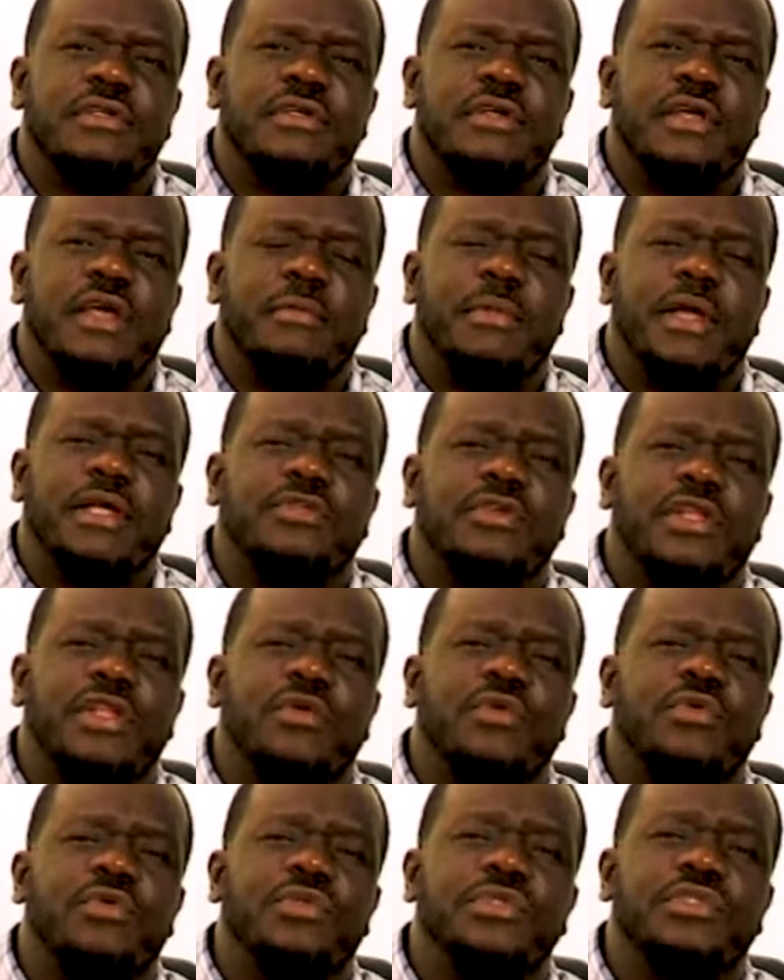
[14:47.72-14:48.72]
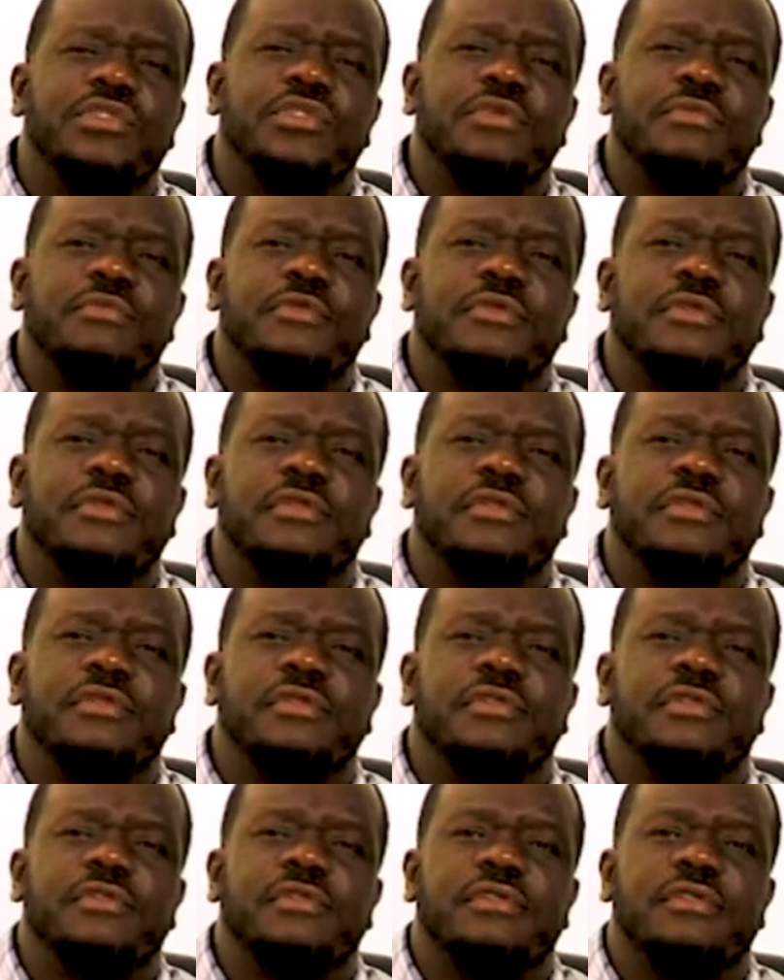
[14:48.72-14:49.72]
I'm actually owing someone.
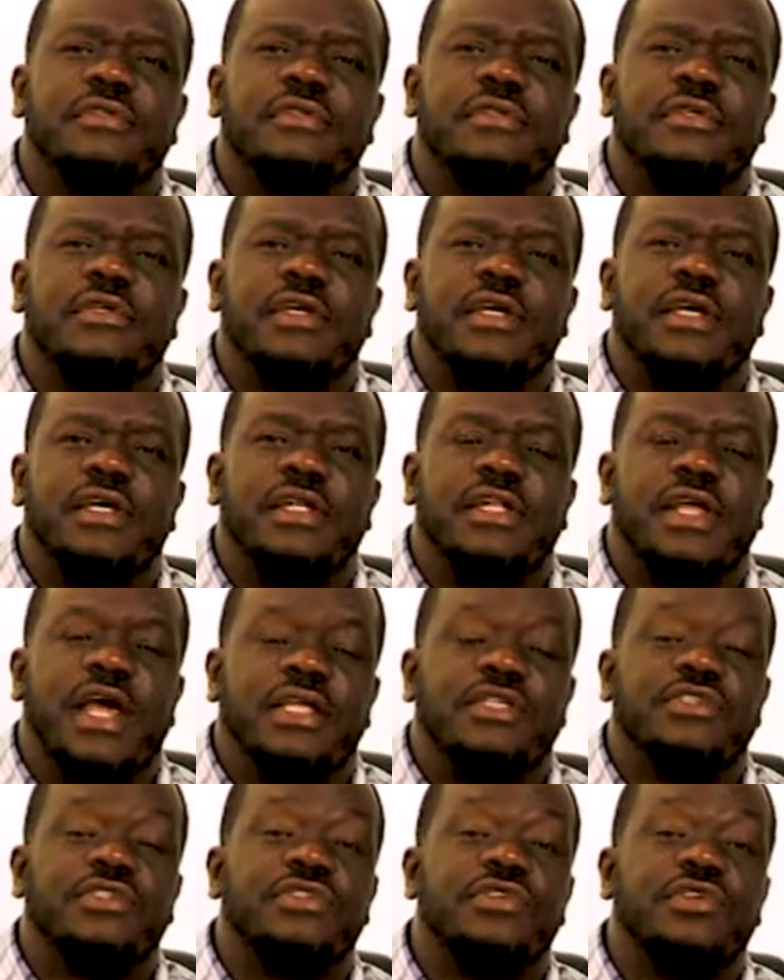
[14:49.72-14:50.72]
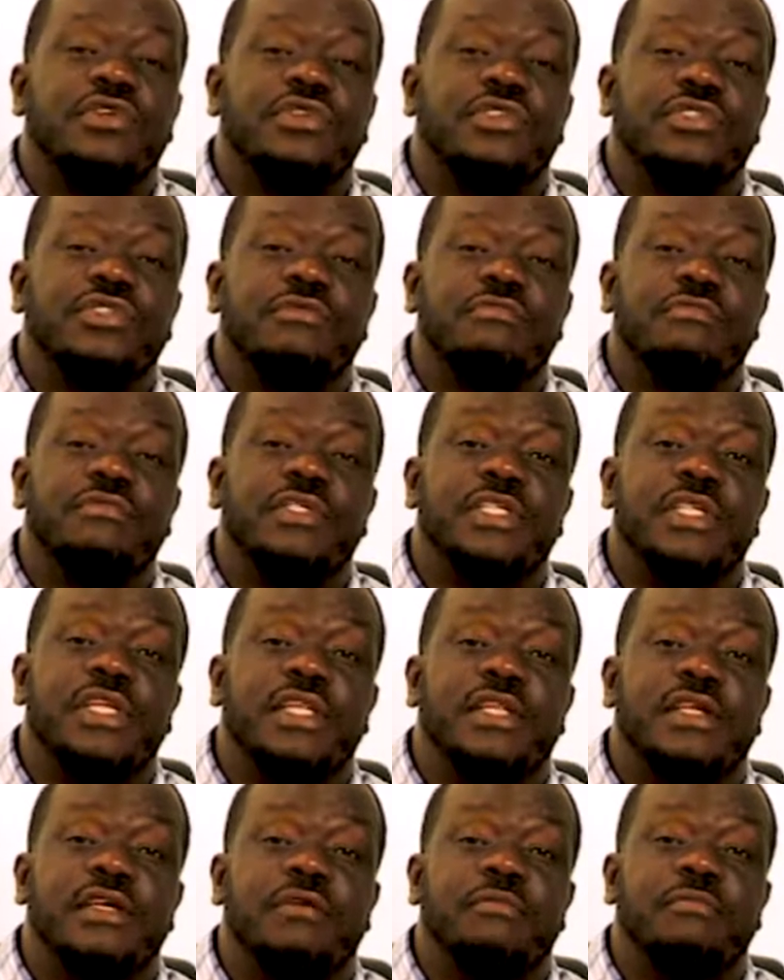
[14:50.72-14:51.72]
And I just got some money
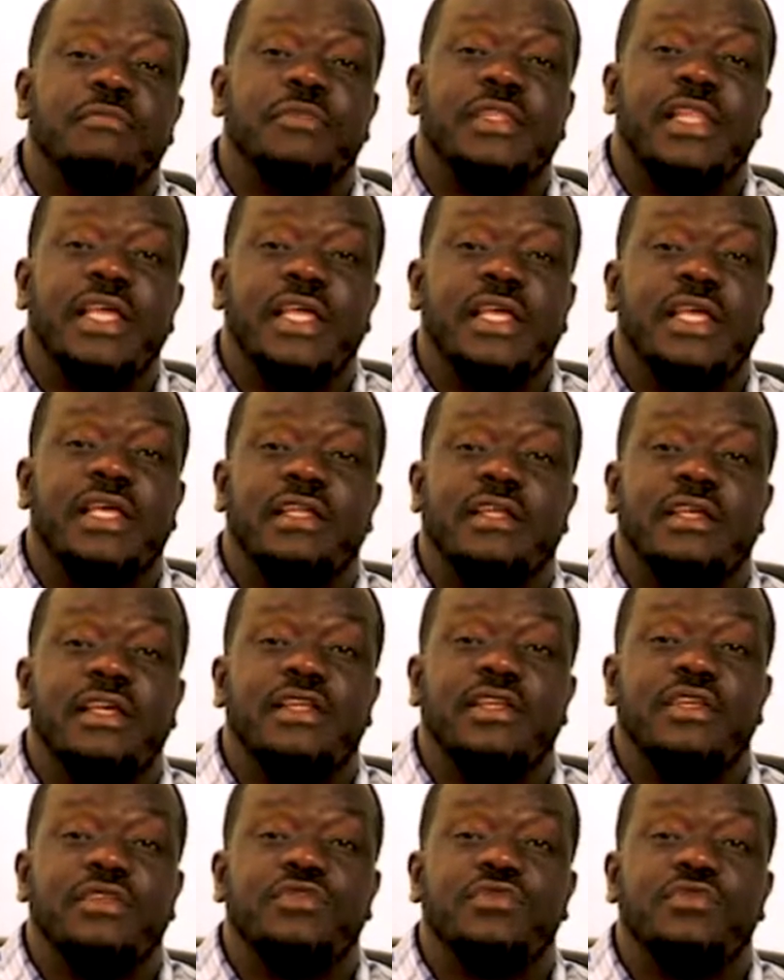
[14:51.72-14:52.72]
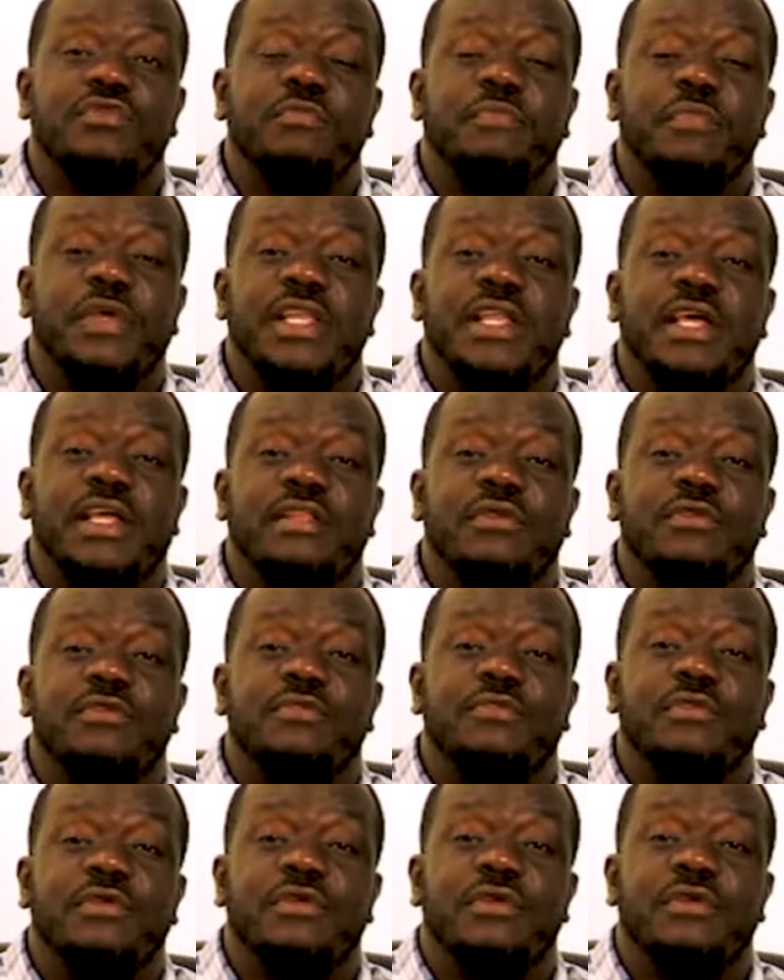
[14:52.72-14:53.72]
now. I'm thinking, it, it won't pay that
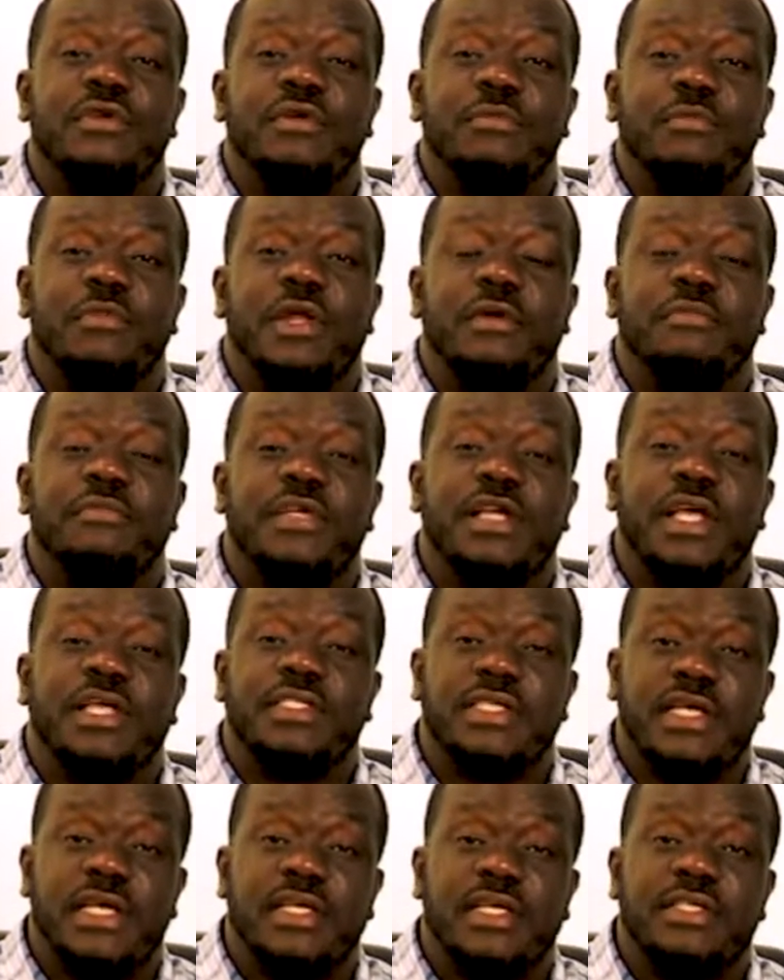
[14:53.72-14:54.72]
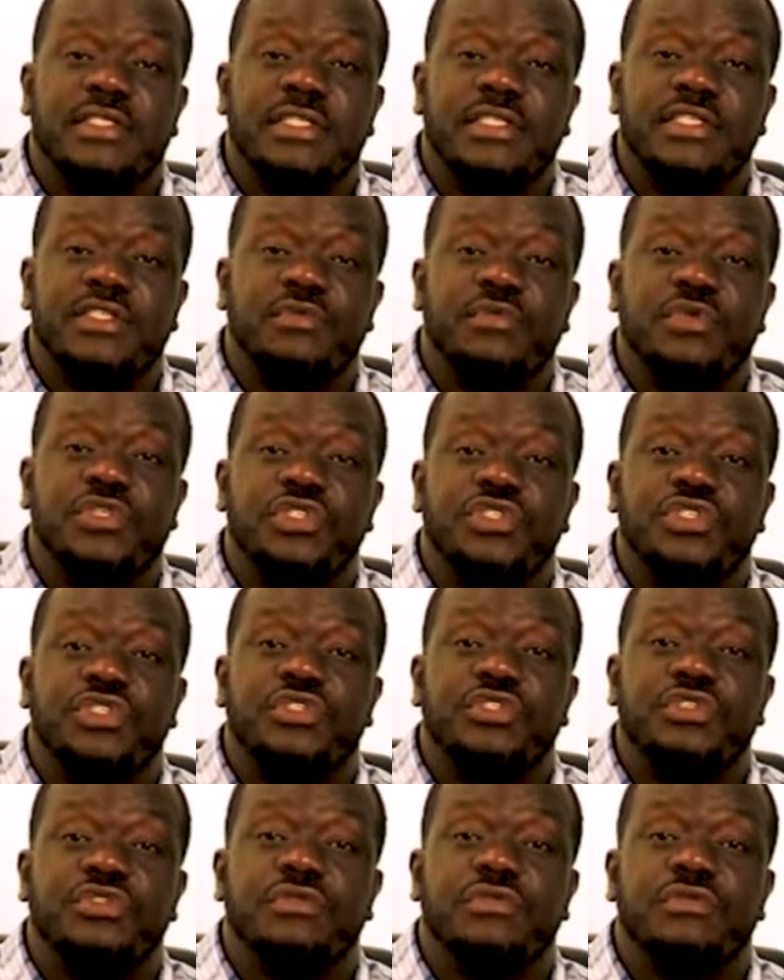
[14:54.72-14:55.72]
loan, but, but I'm thinking, I say, yes, this is what you
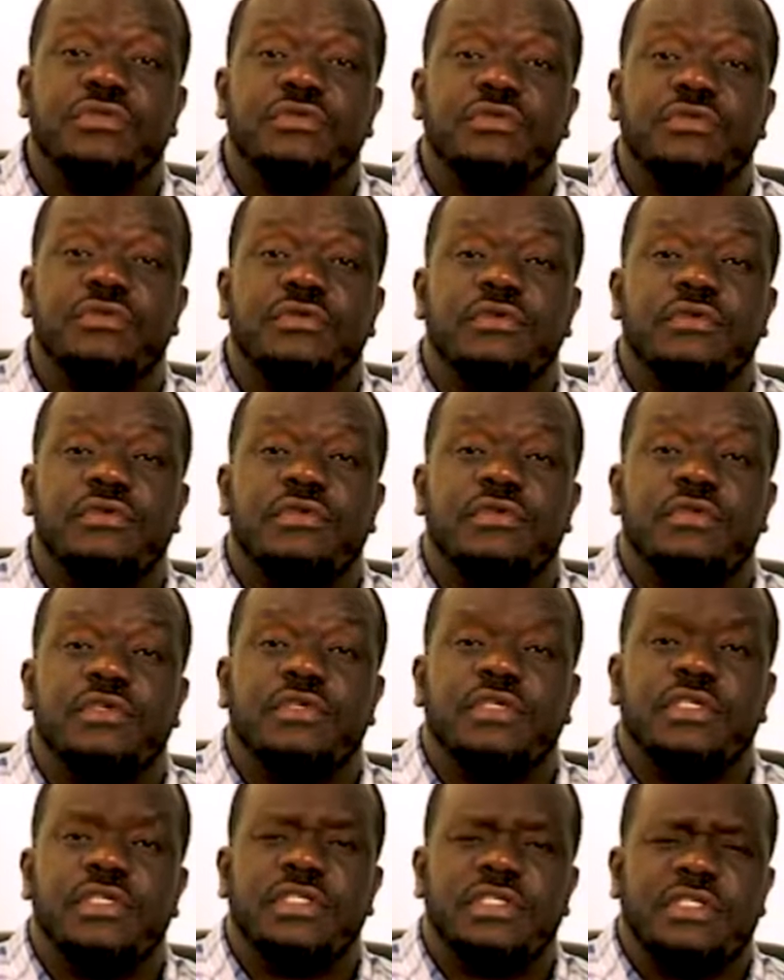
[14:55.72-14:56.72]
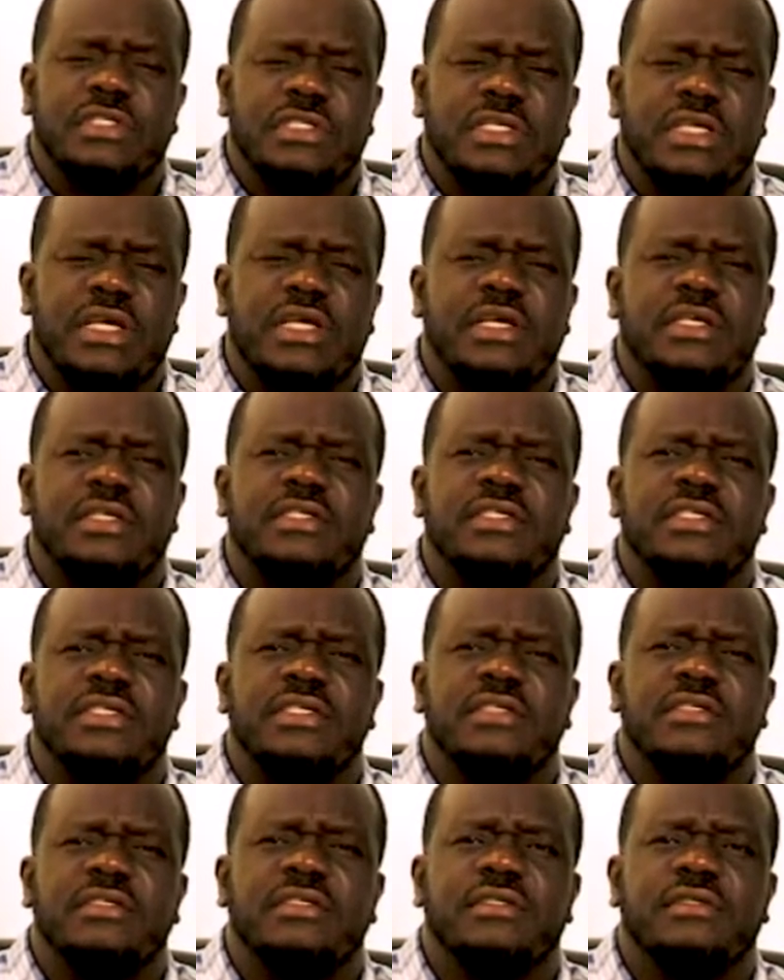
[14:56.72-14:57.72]
should do. Take a
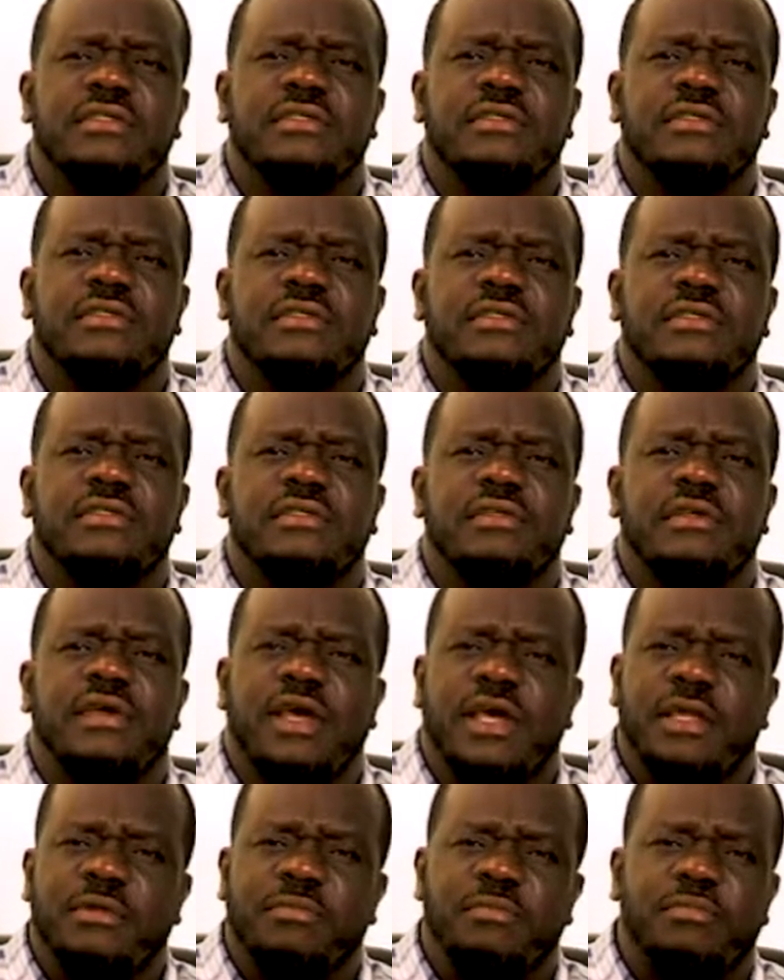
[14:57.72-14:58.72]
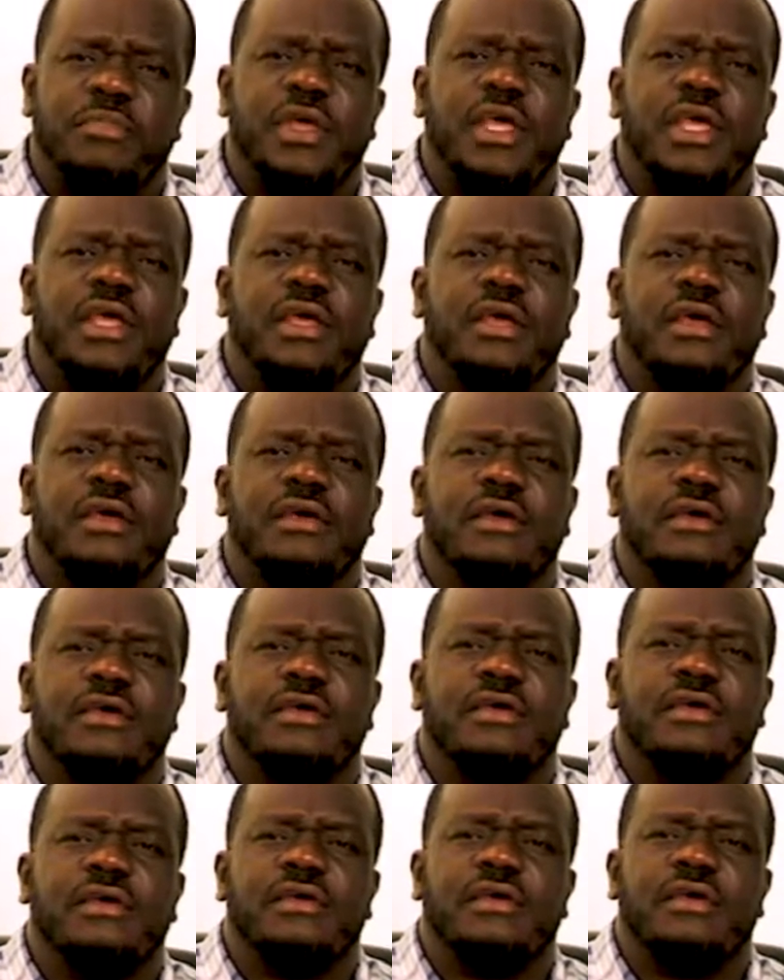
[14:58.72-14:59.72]
seat and pay
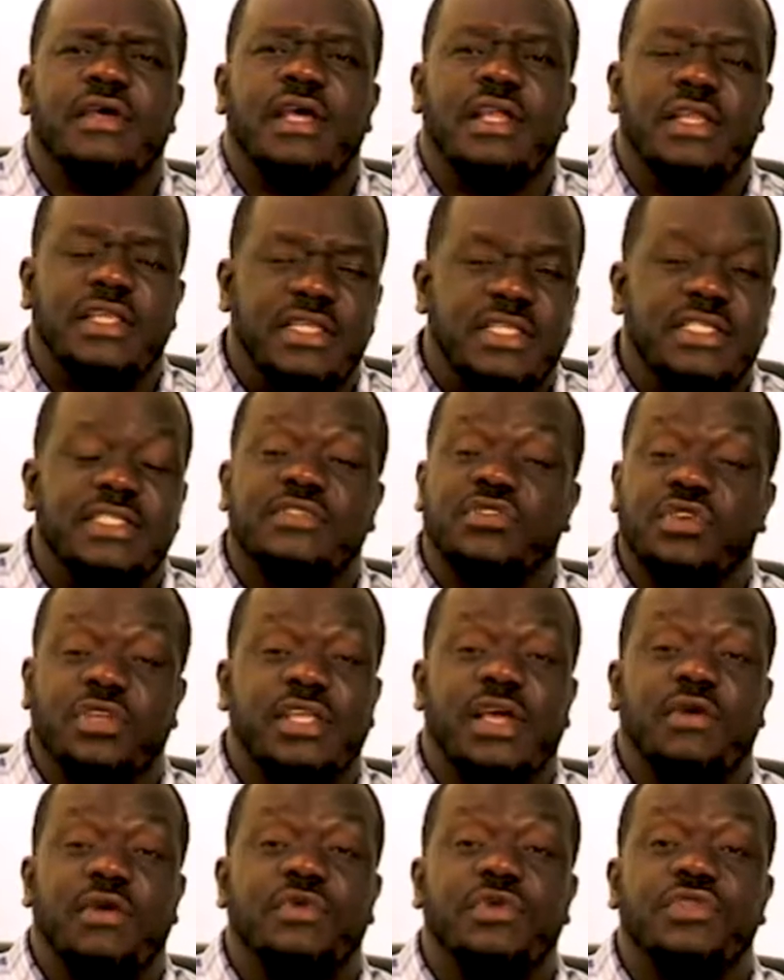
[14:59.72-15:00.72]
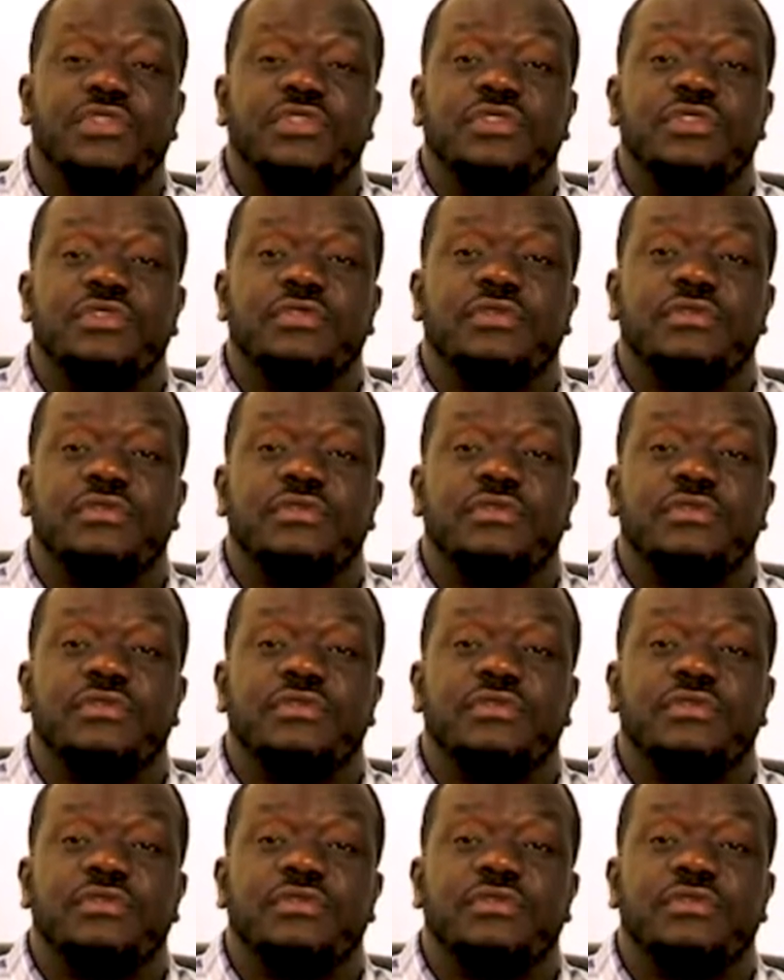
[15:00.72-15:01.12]
and this taught her what to do.